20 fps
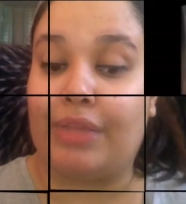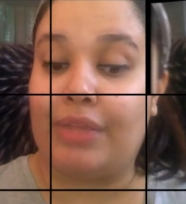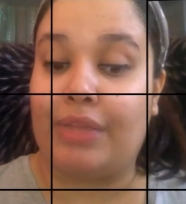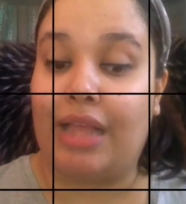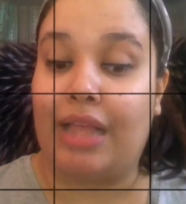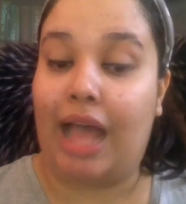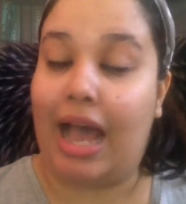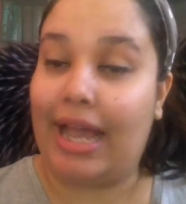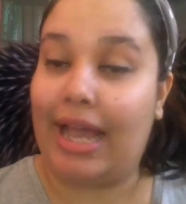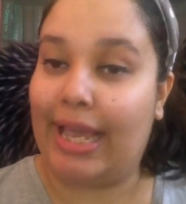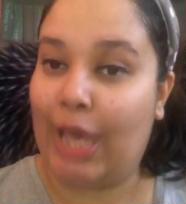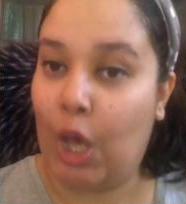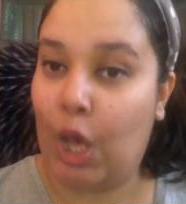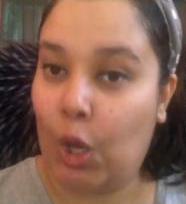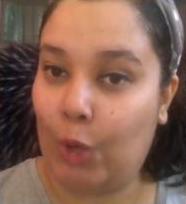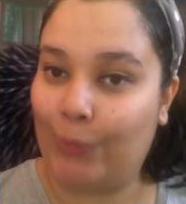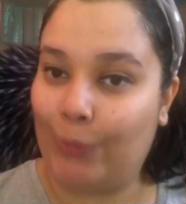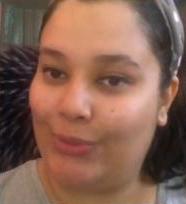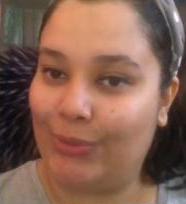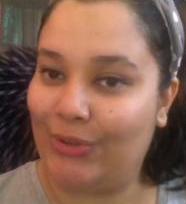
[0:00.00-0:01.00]
I
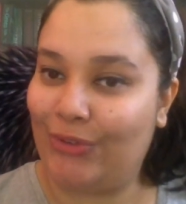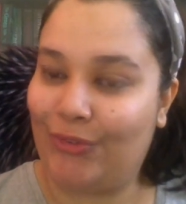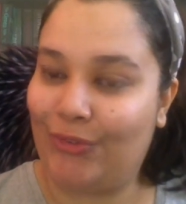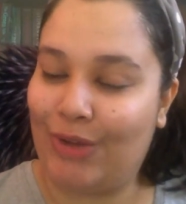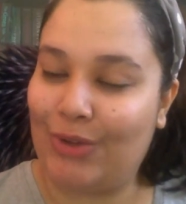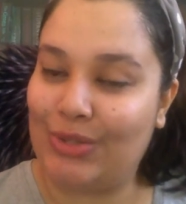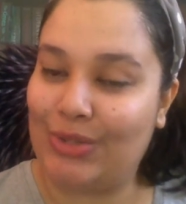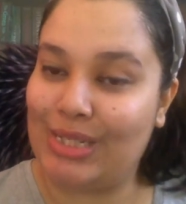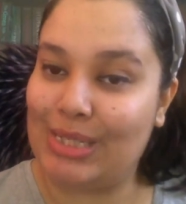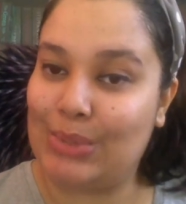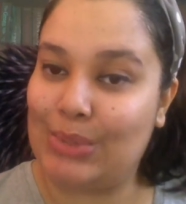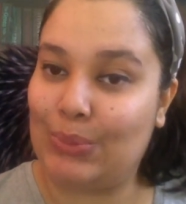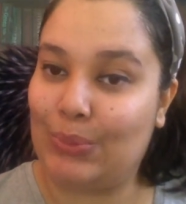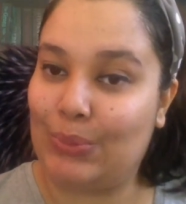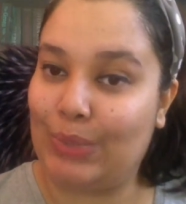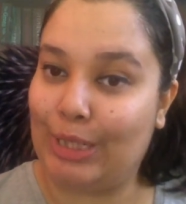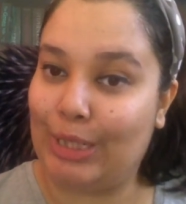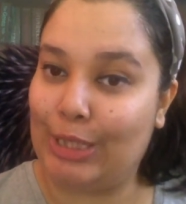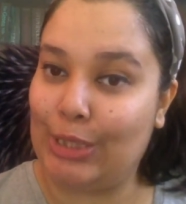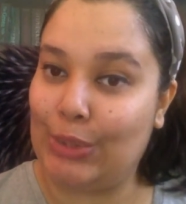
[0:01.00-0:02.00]
hope you found this
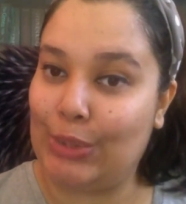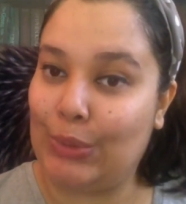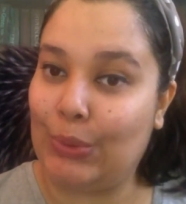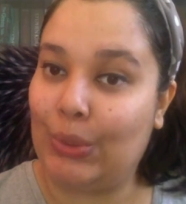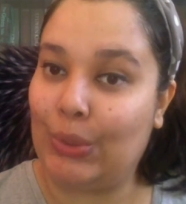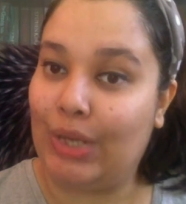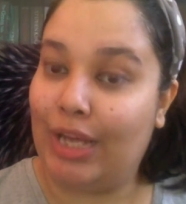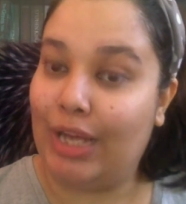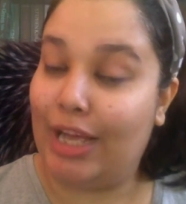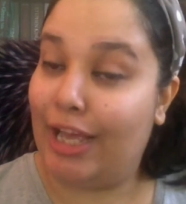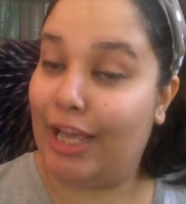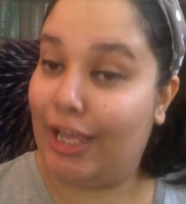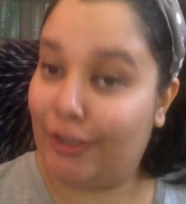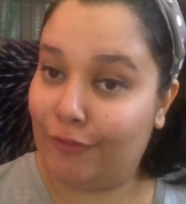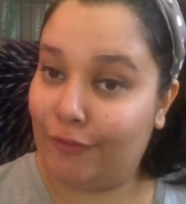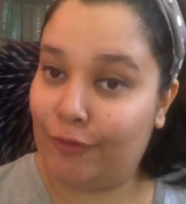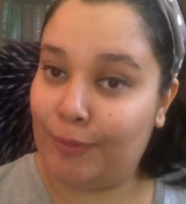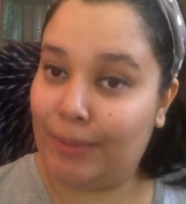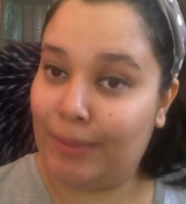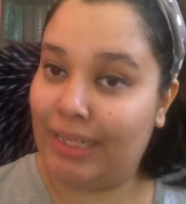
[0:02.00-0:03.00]
video
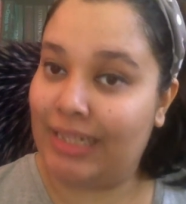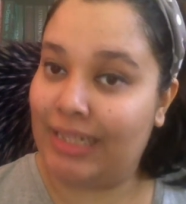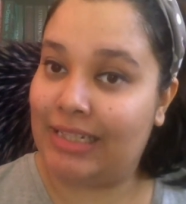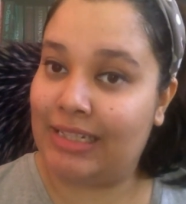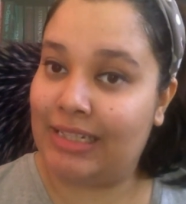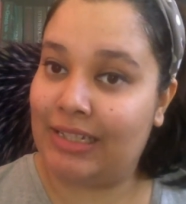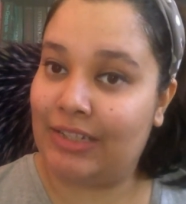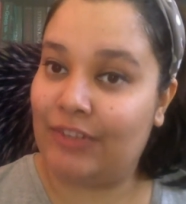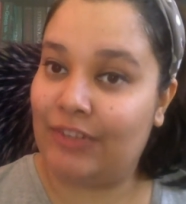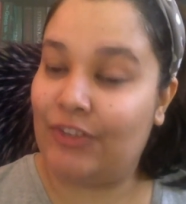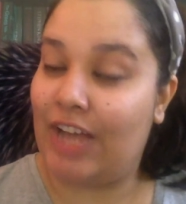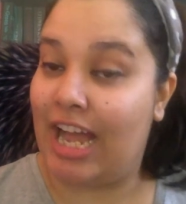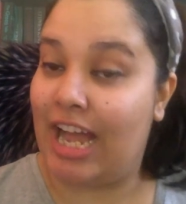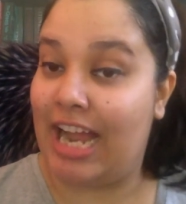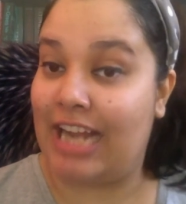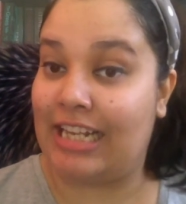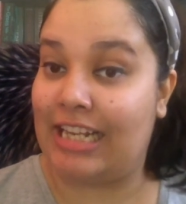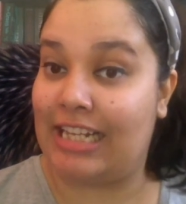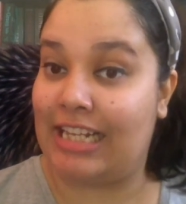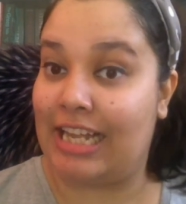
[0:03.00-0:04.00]
informative
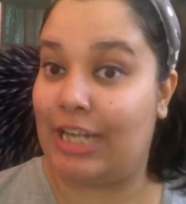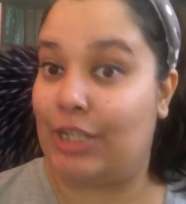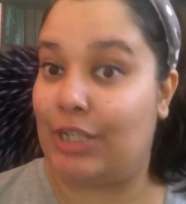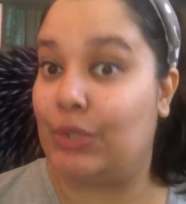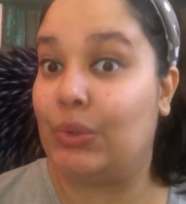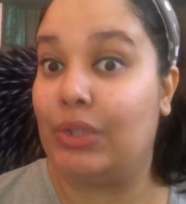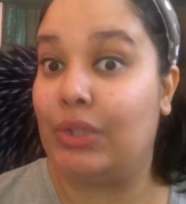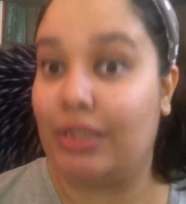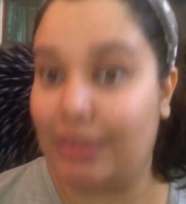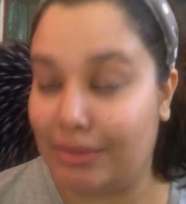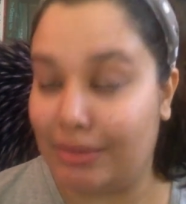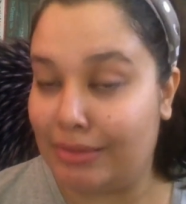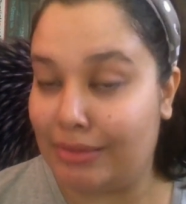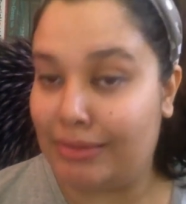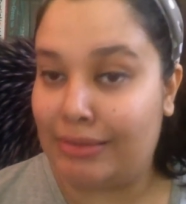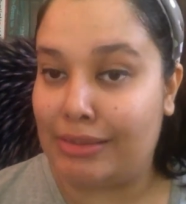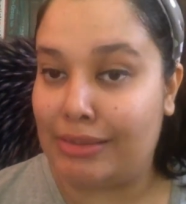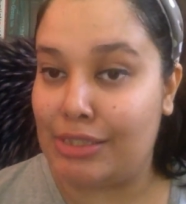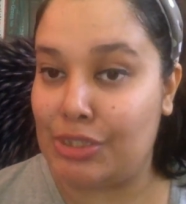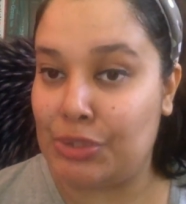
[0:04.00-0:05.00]
and that you
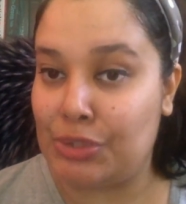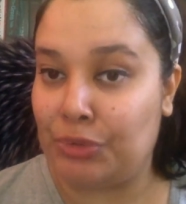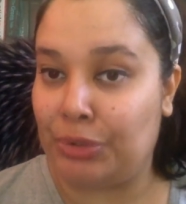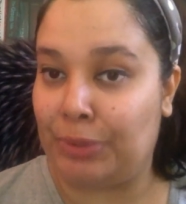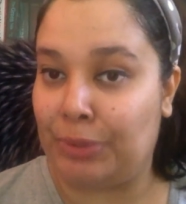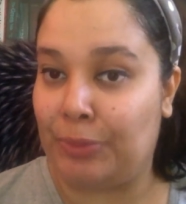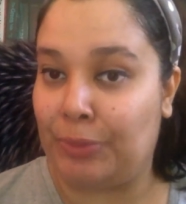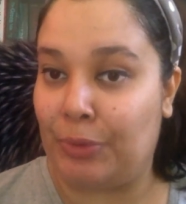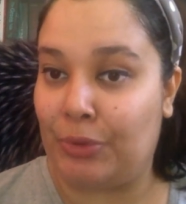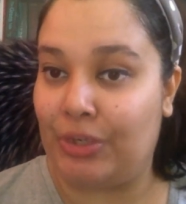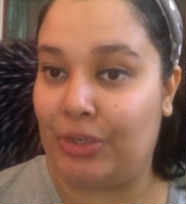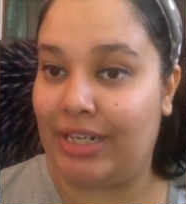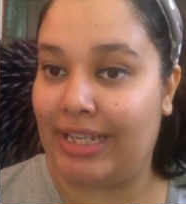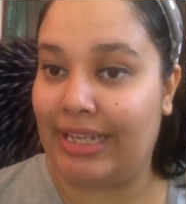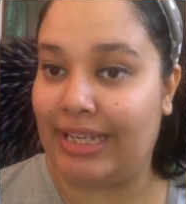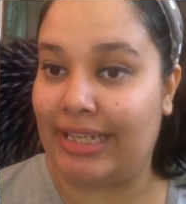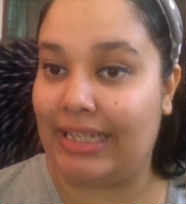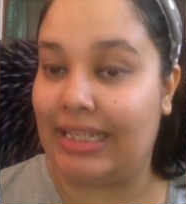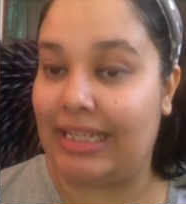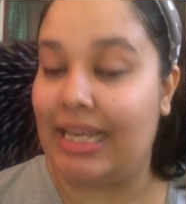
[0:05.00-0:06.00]
learned
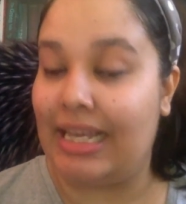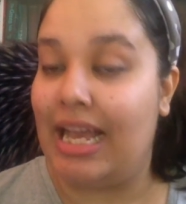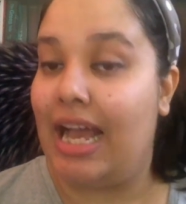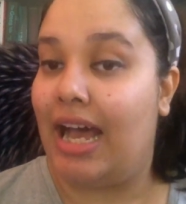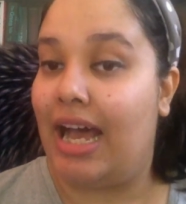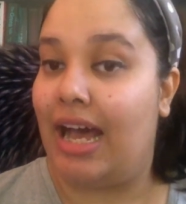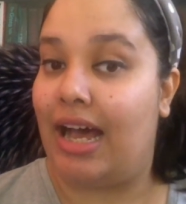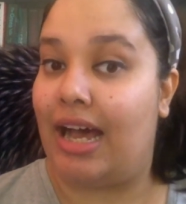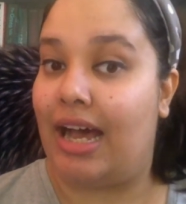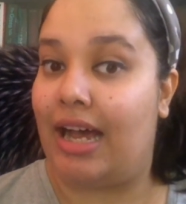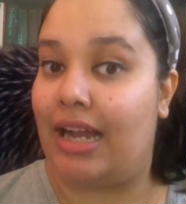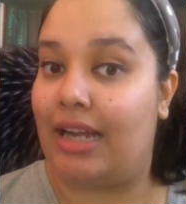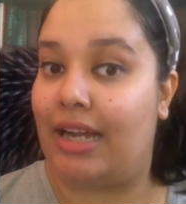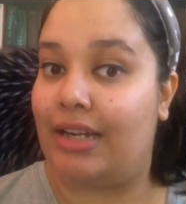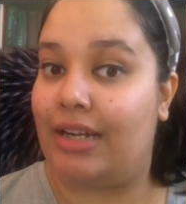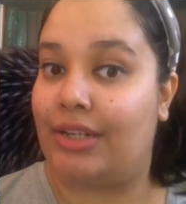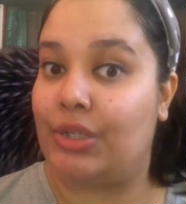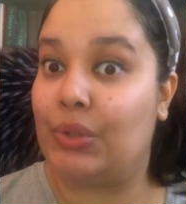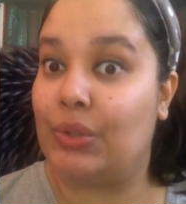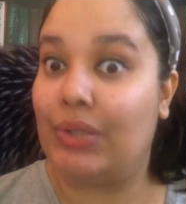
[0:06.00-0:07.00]
storyboarding
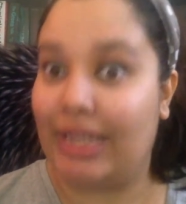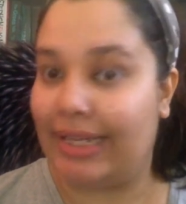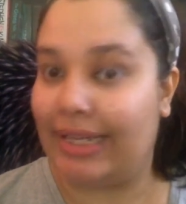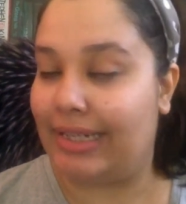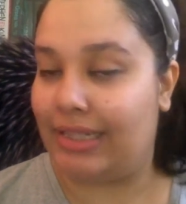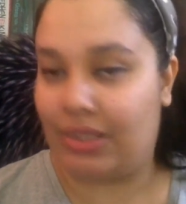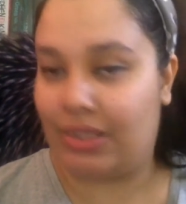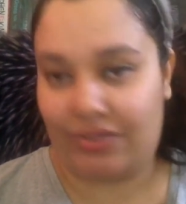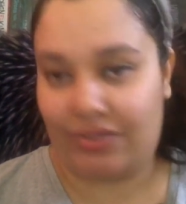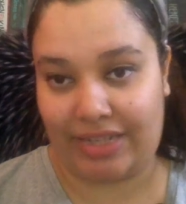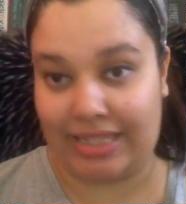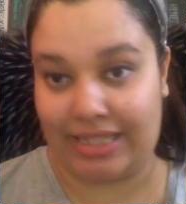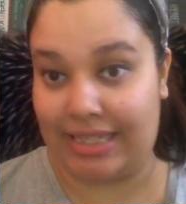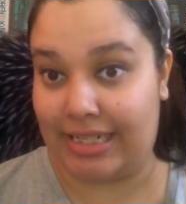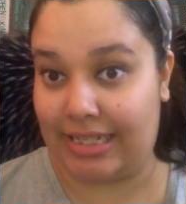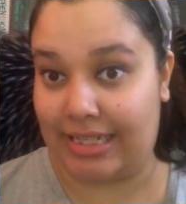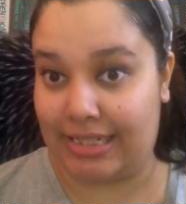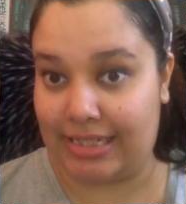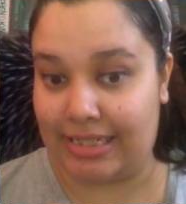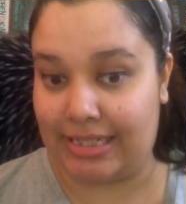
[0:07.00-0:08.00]
and you liked the way that
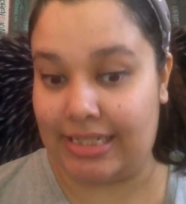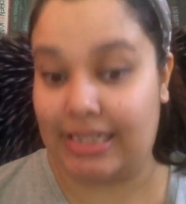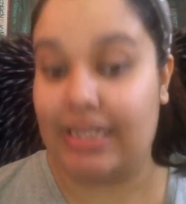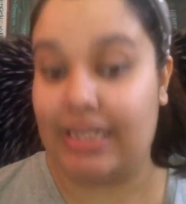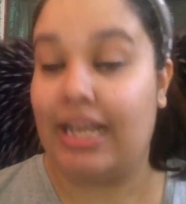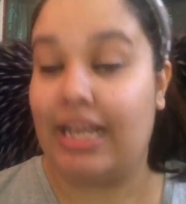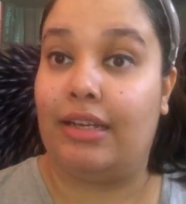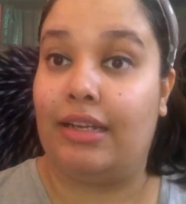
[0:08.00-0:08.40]
I did it.